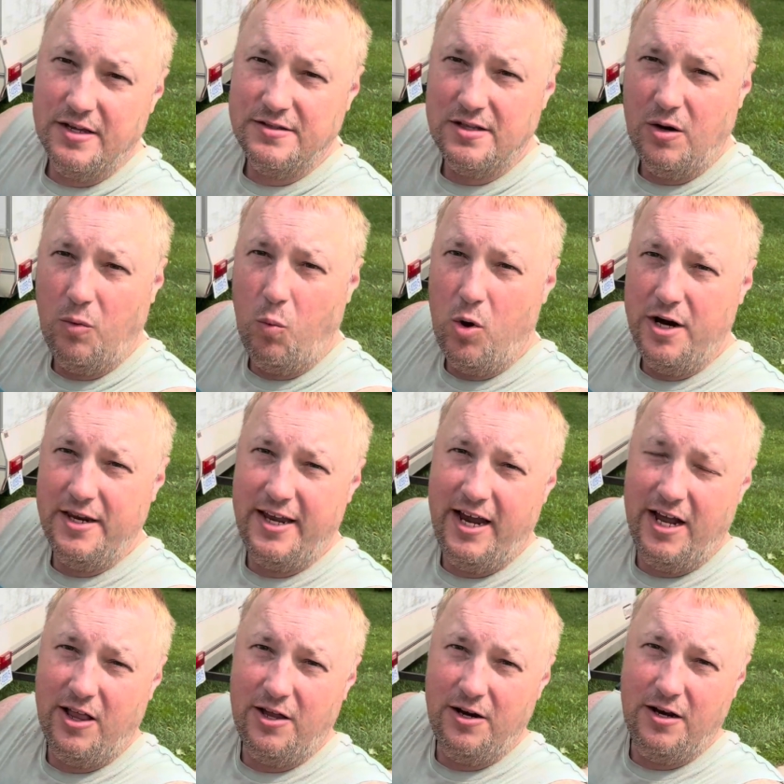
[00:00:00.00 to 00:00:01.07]
the 1
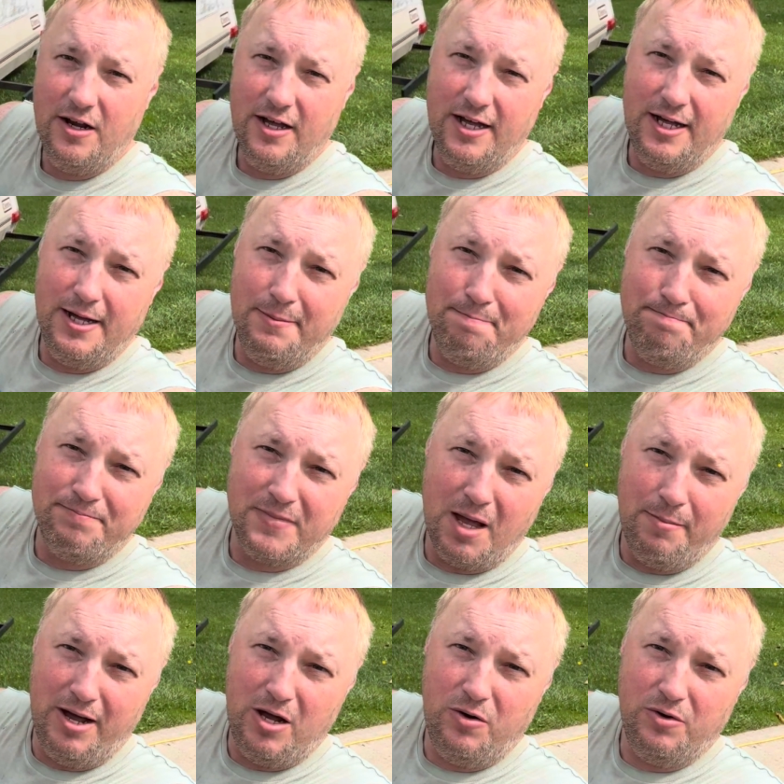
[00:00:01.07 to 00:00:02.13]
gallon
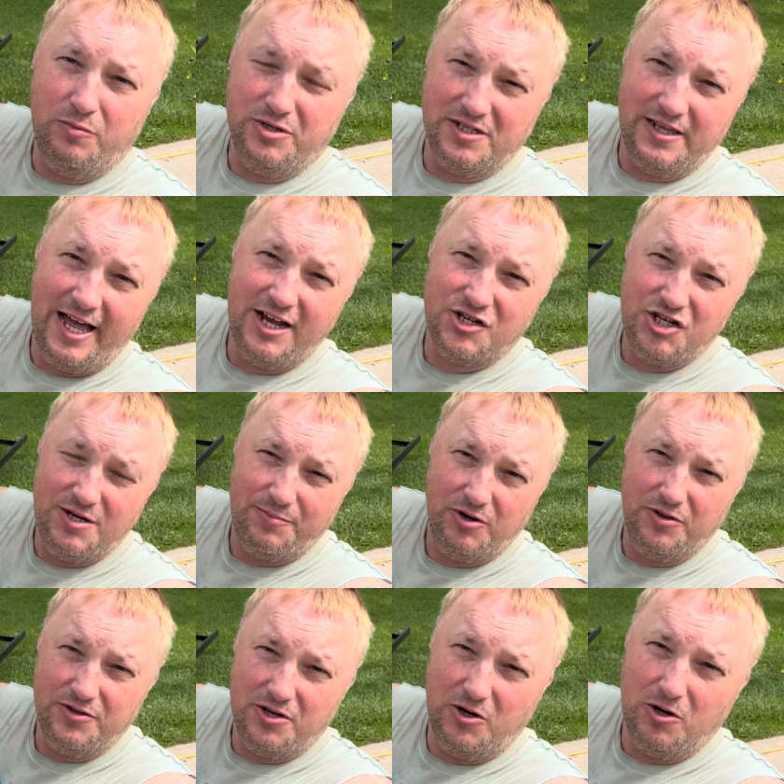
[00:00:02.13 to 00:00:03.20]
amount was a lot
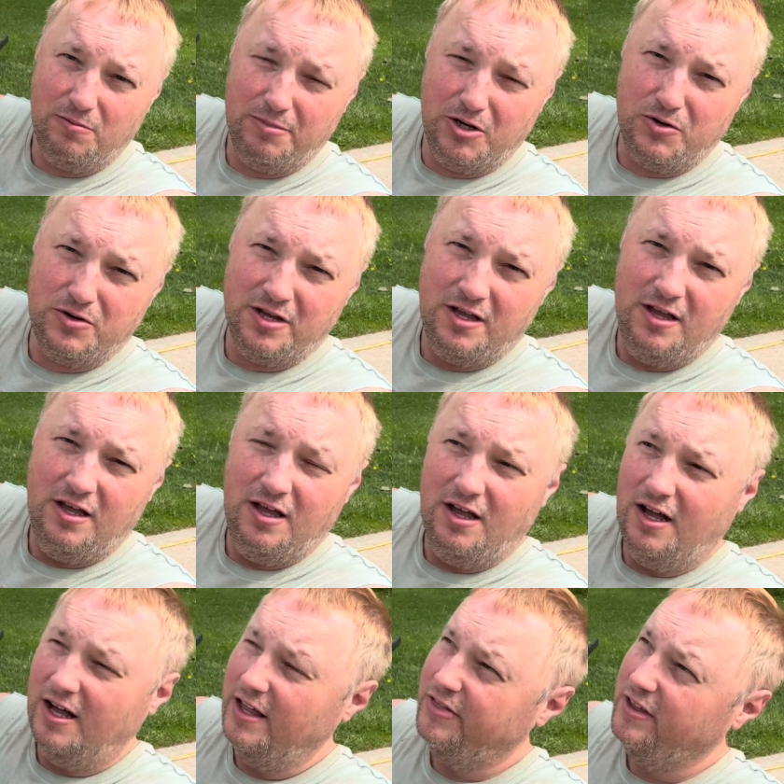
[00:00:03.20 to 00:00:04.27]
cheaper than Total Boat.
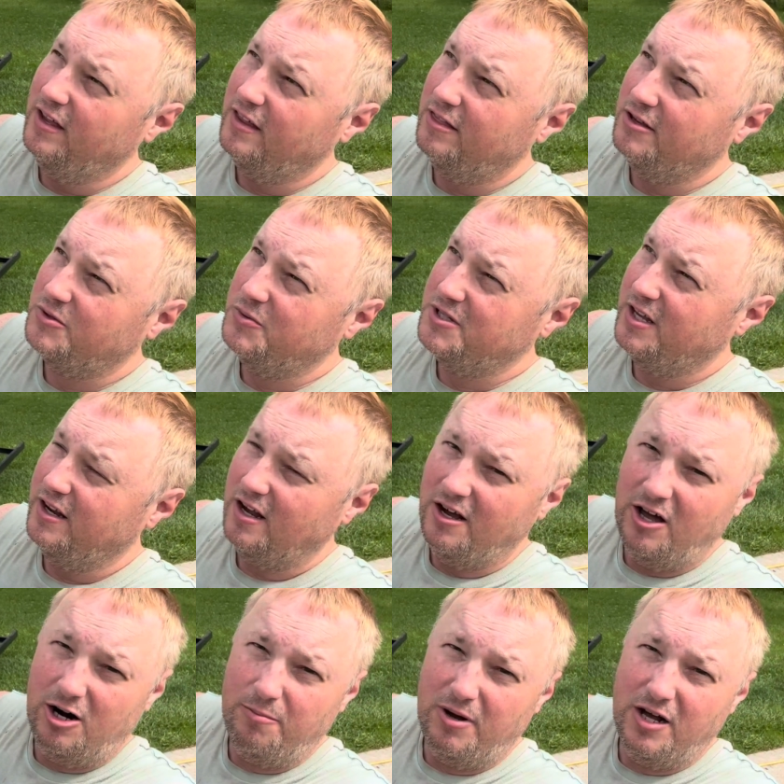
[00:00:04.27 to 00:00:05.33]
I think this was like
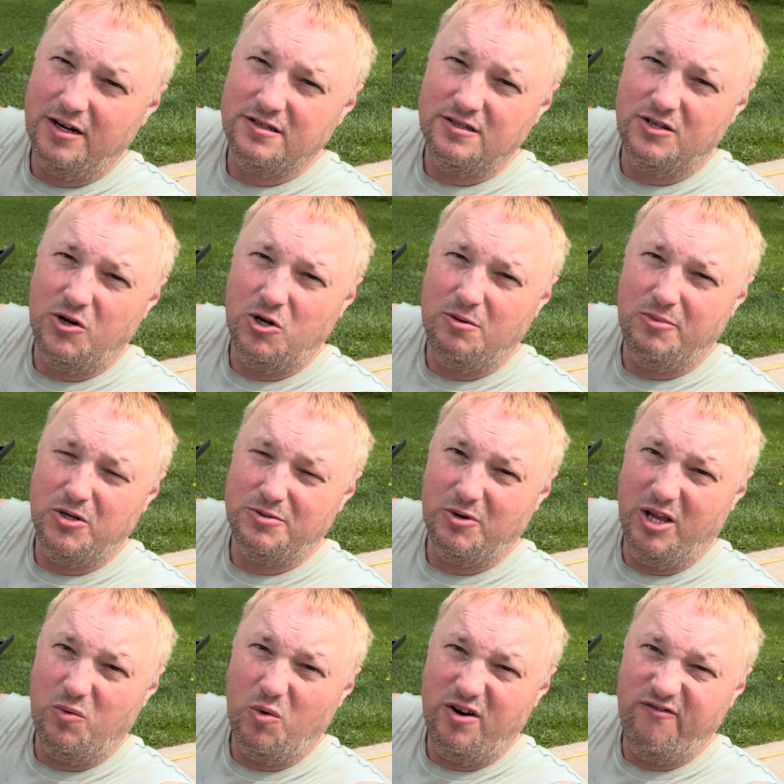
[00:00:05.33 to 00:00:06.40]
$100 and Total Boats
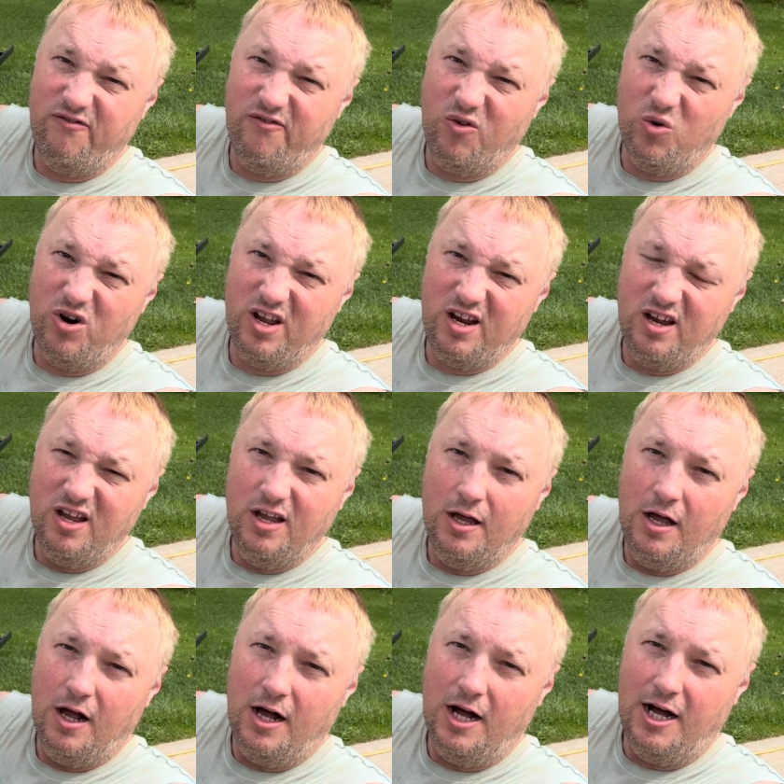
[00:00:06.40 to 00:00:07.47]
were like
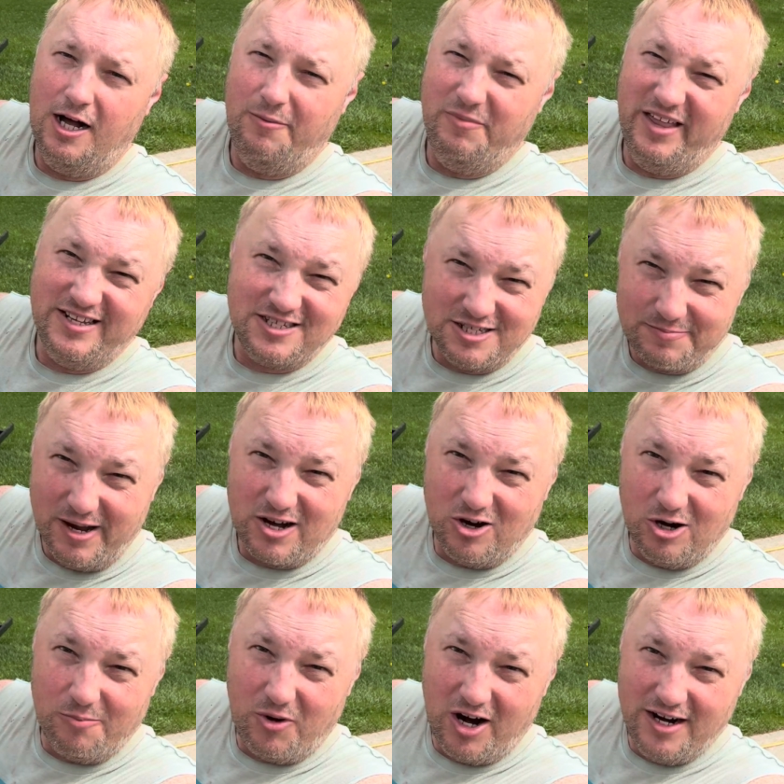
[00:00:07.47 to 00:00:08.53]
$140. That's just by
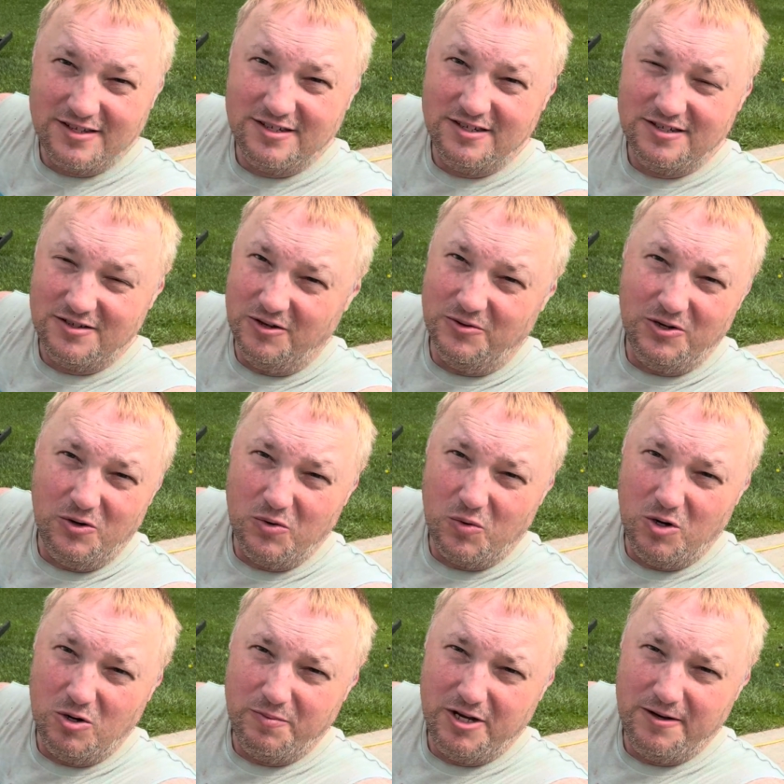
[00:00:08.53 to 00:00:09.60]
current prices, so don't
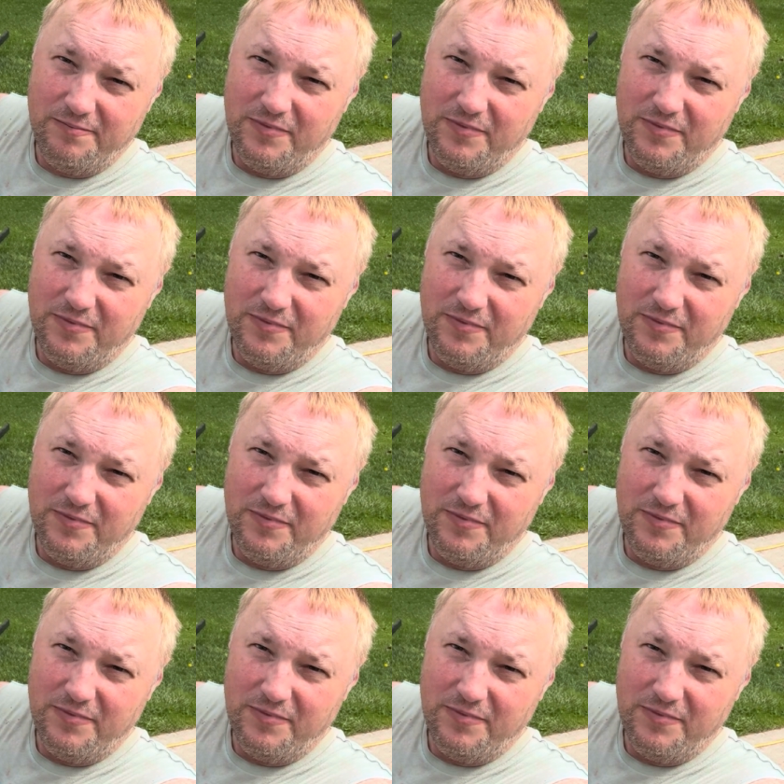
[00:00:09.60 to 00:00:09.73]
quote me.